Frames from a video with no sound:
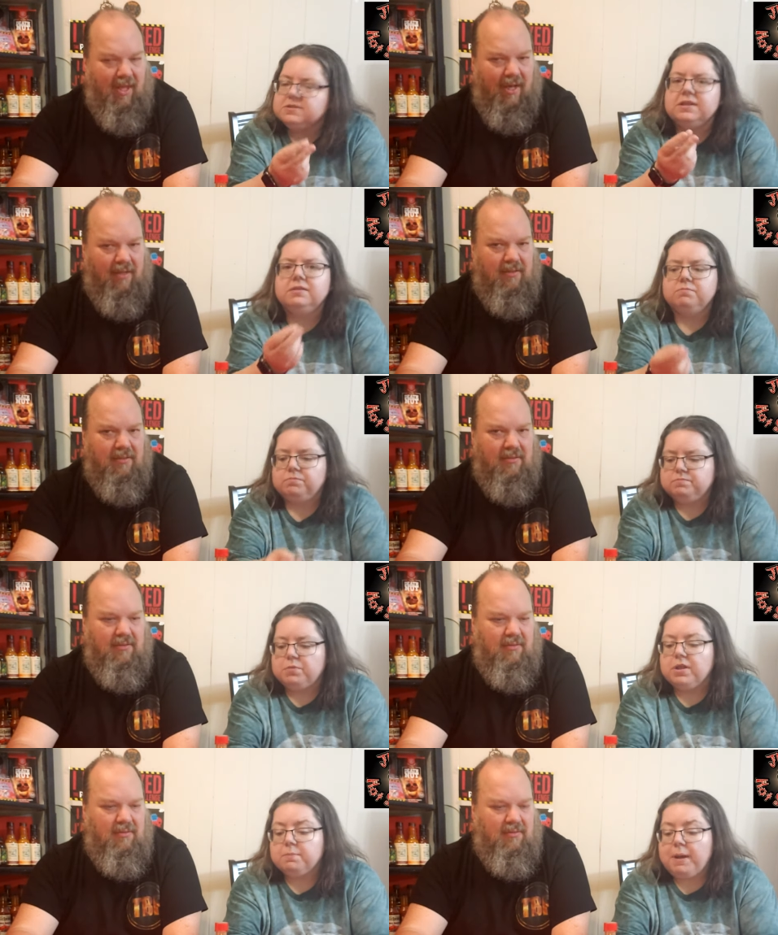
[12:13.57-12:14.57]
Speaker 1: There's yeah. a,
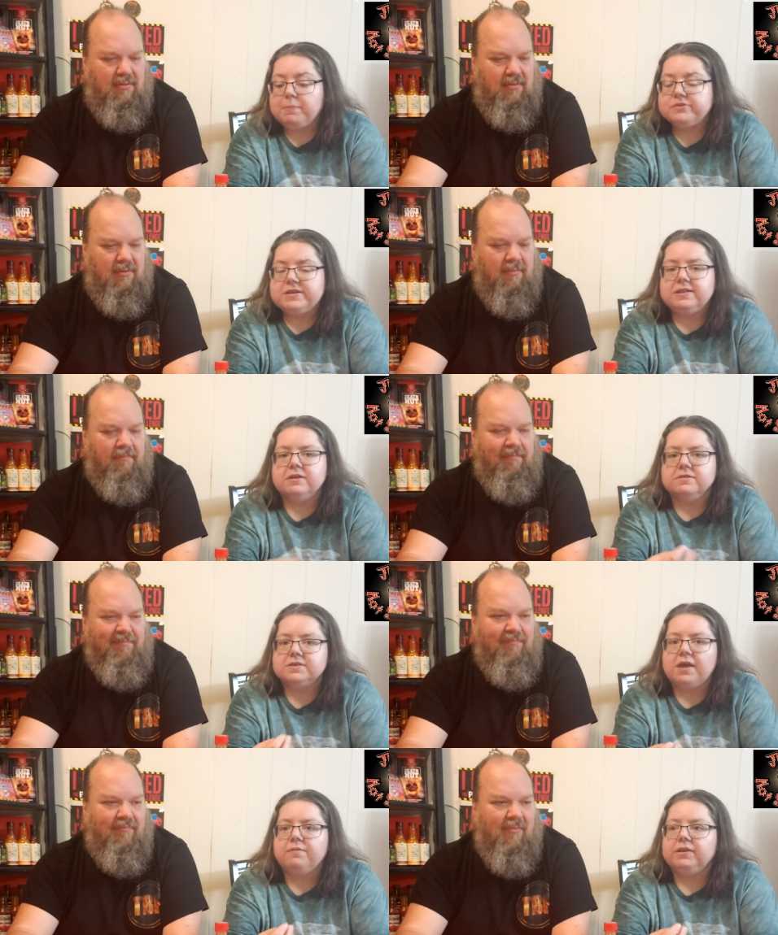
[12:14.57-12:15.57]
one of the peppers in there is
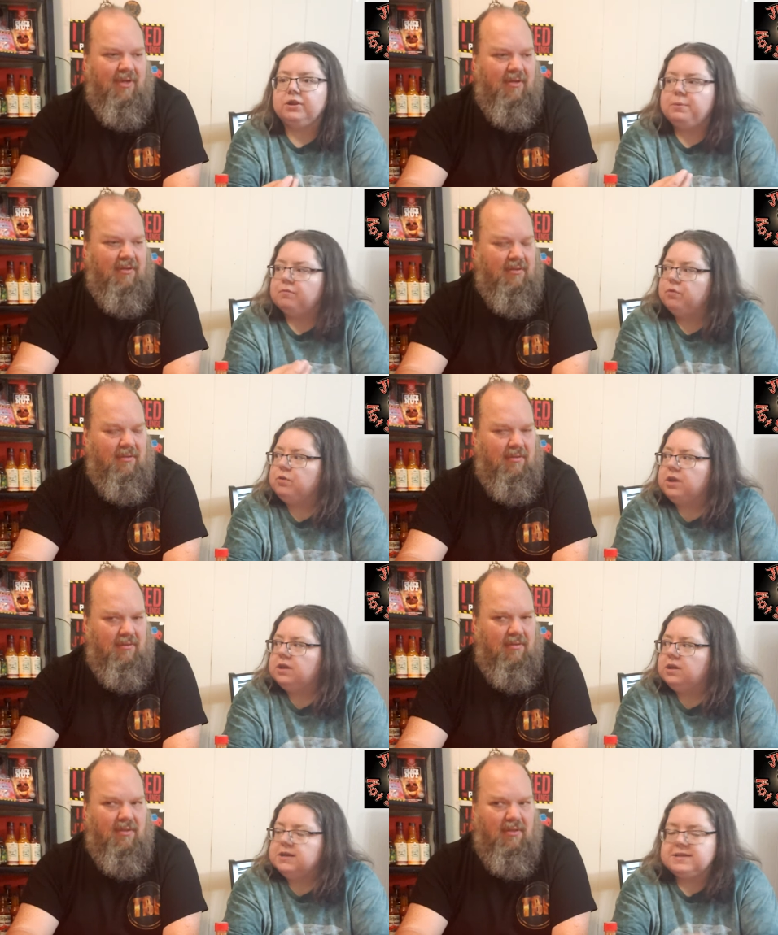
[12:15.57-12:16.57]
kind of a little bit
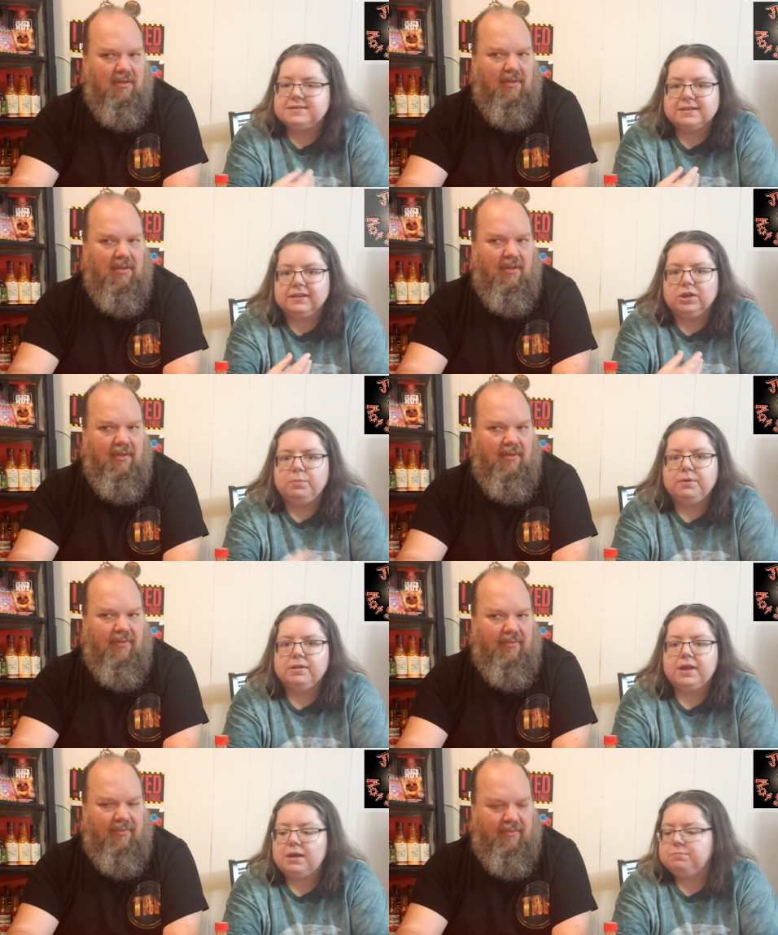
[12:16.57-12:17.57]
fruity. I taste a little bit
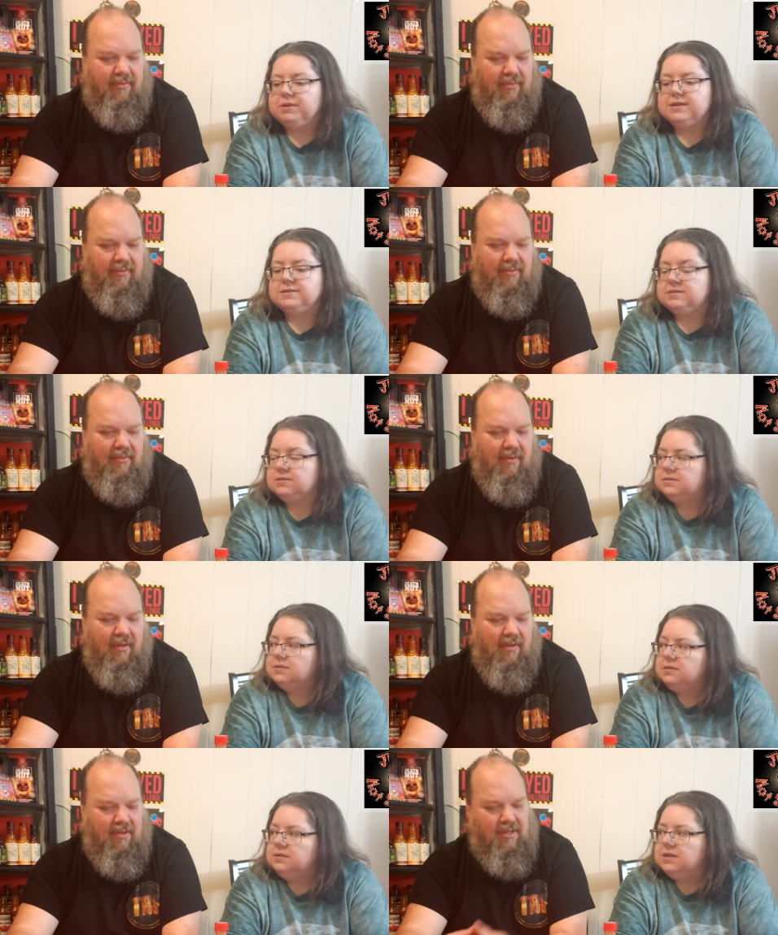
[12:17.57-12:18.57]
of that, but that's.
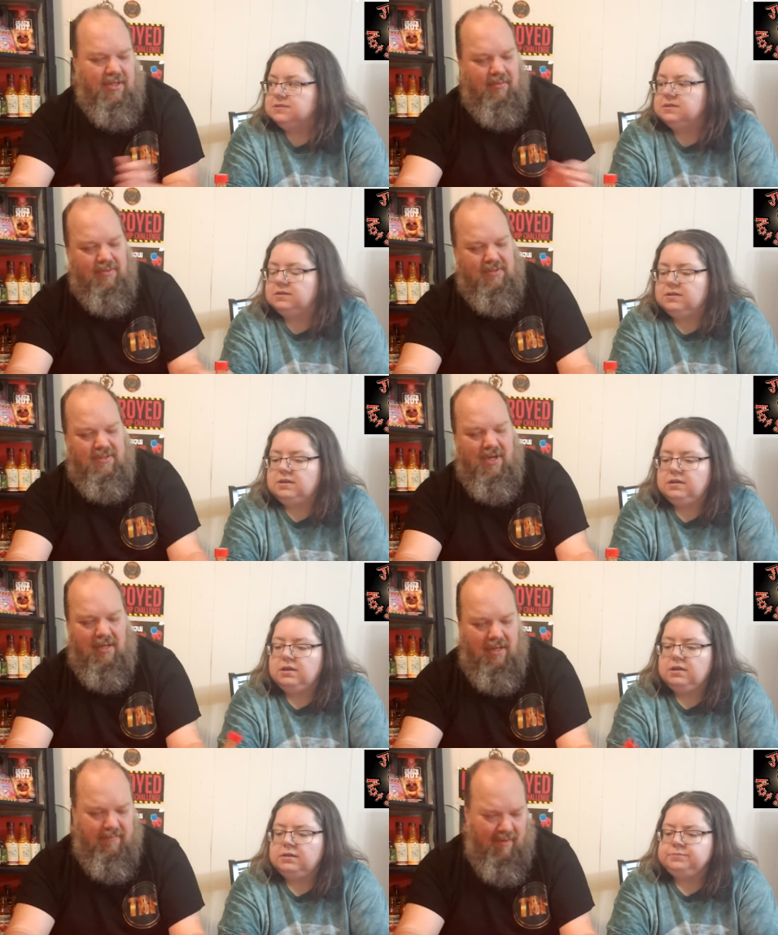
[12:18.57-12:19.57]
You said that's there it.
Speaker 2: was
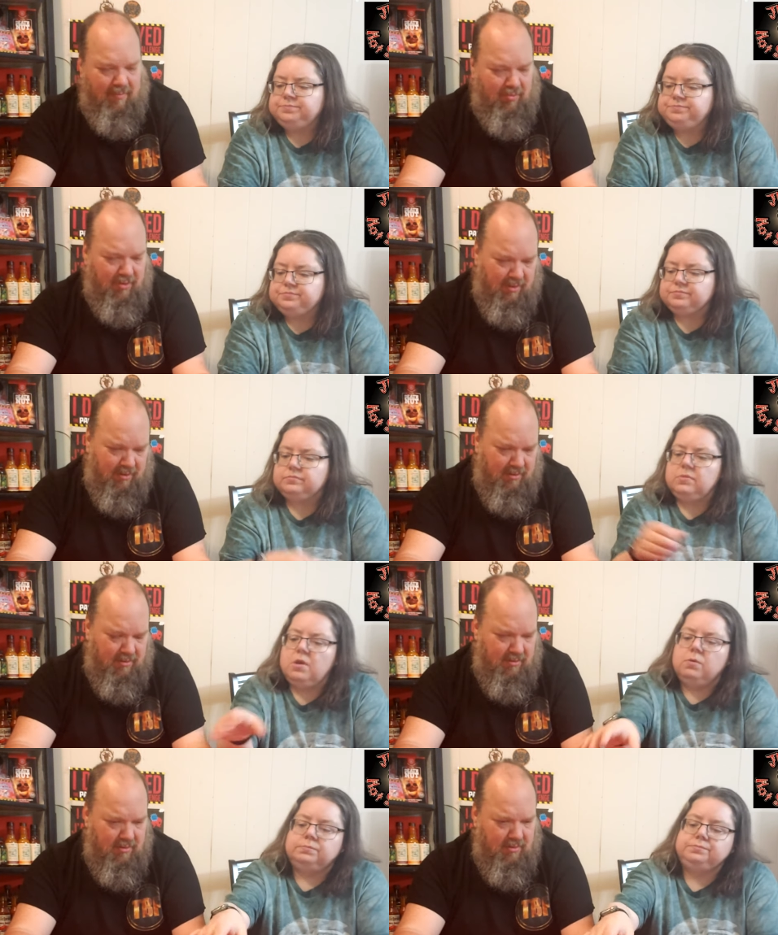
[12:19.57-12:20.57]
Naga Viper in
Speaker 1: there.
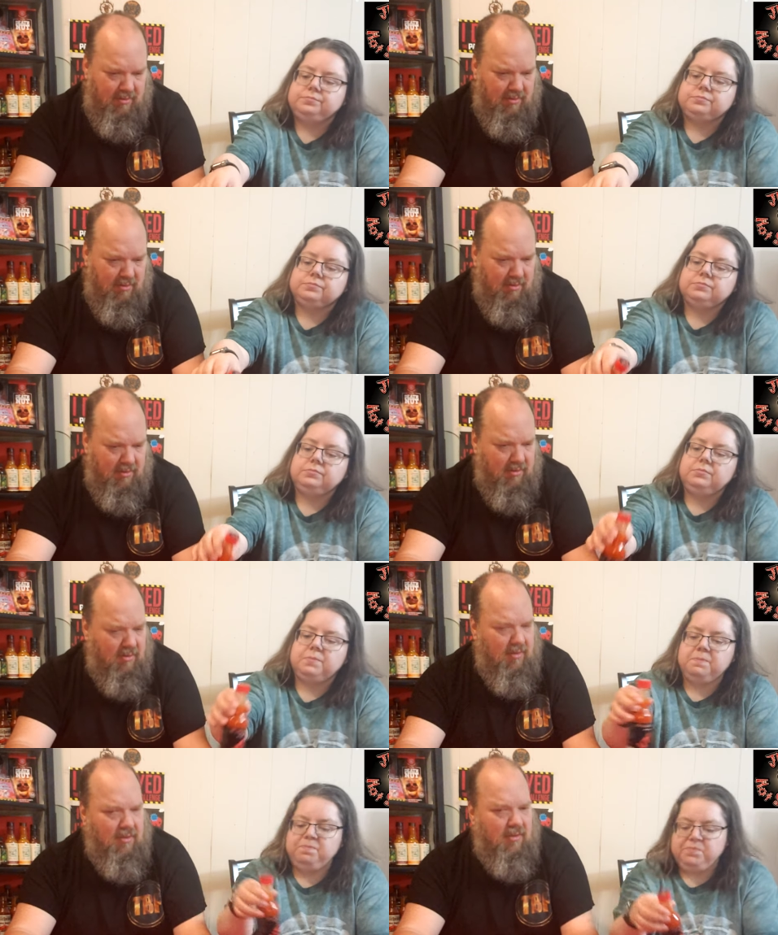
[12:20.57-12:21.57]
No.
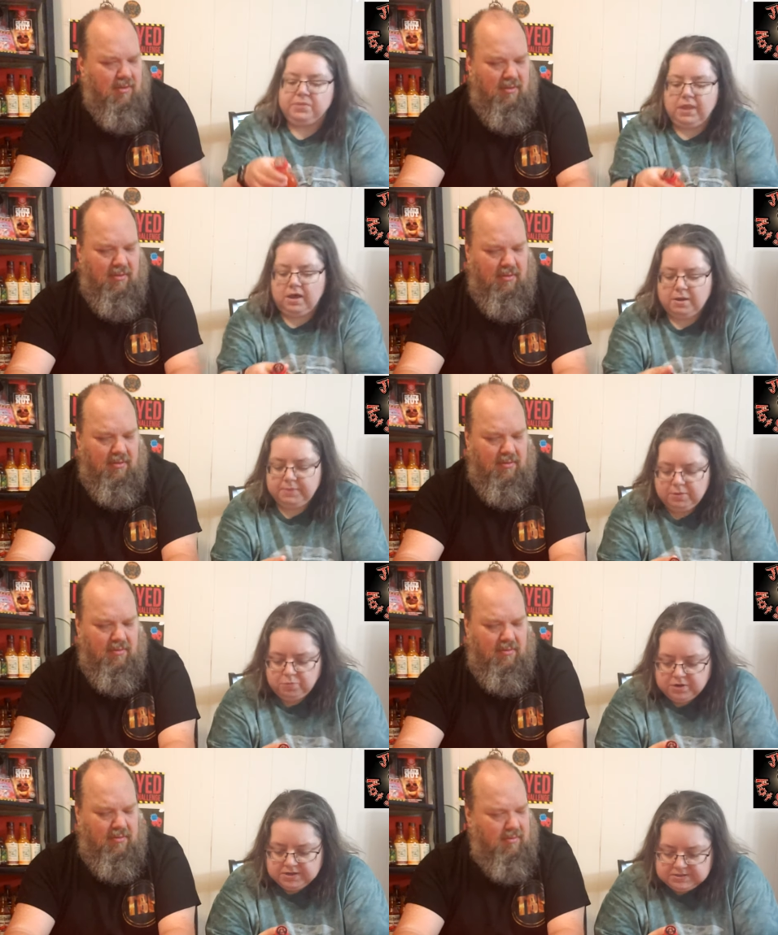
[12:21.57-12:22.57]
Um, it
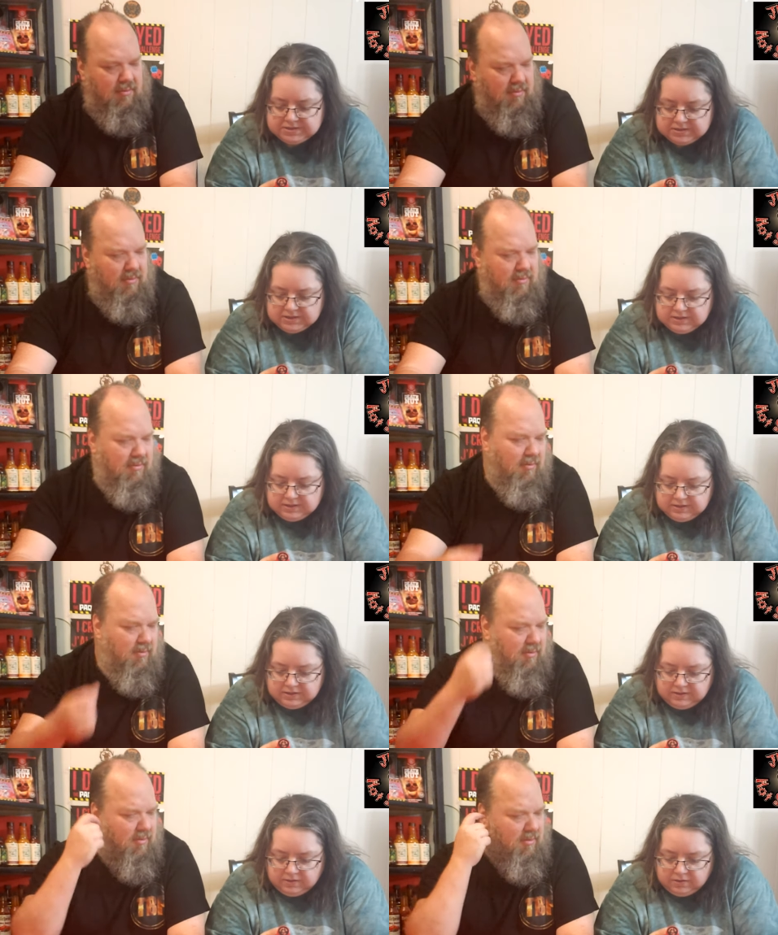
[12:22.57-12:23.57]
was
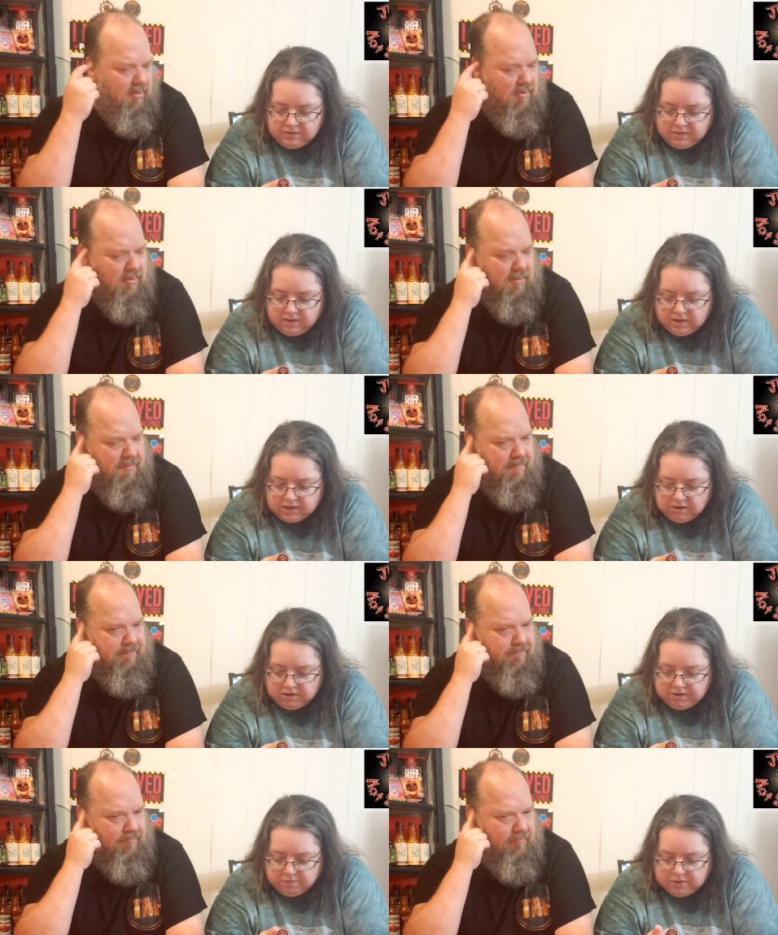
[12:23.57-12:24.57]
uh, Carolina